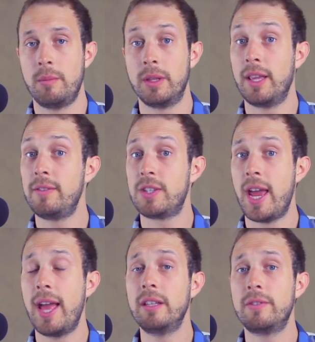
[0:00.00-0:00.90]
but life's a
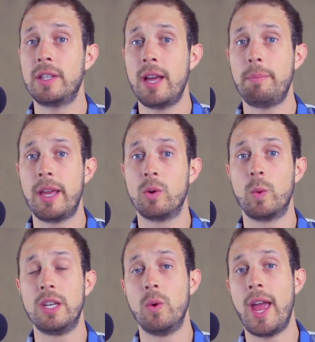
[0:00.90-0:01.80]
hell of a lot better
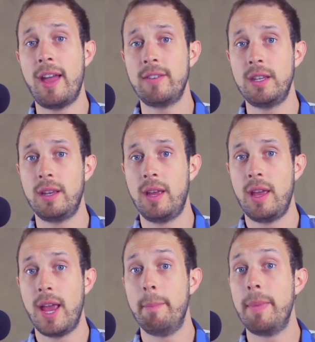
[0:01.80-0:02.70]
when you have it
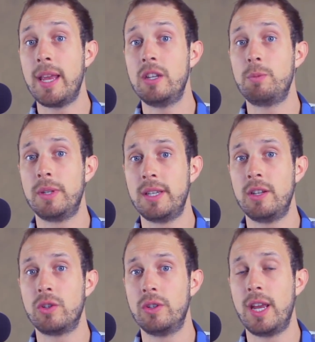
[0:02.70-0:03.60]
and manage
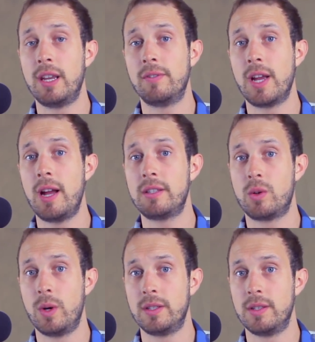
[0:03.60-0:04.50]
potential negative
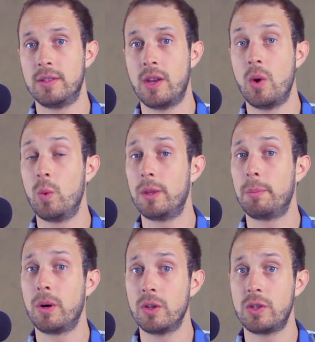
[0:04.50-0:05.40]
consequences with
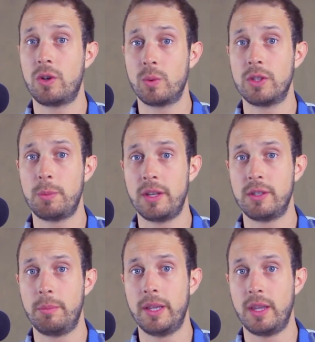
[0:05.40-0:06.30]
personal
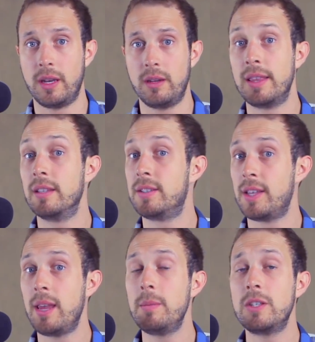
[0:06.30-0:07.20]
responsibility. And the
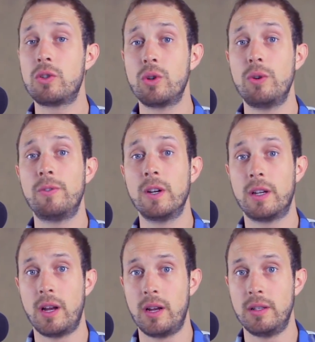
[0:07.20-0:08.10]
same is true for
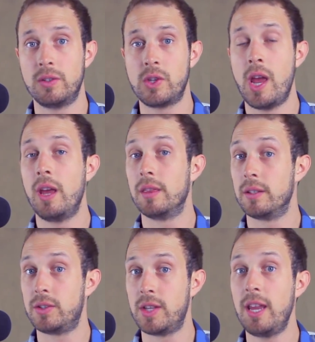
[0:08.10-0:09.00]
guns,
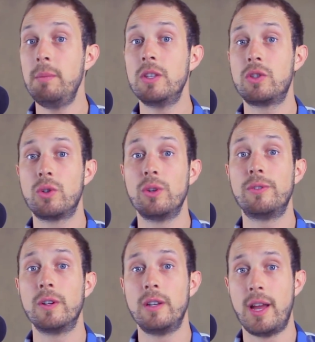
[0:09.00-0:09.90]
the same is true
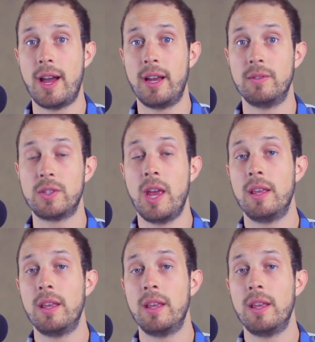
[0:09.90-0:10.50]
for knives,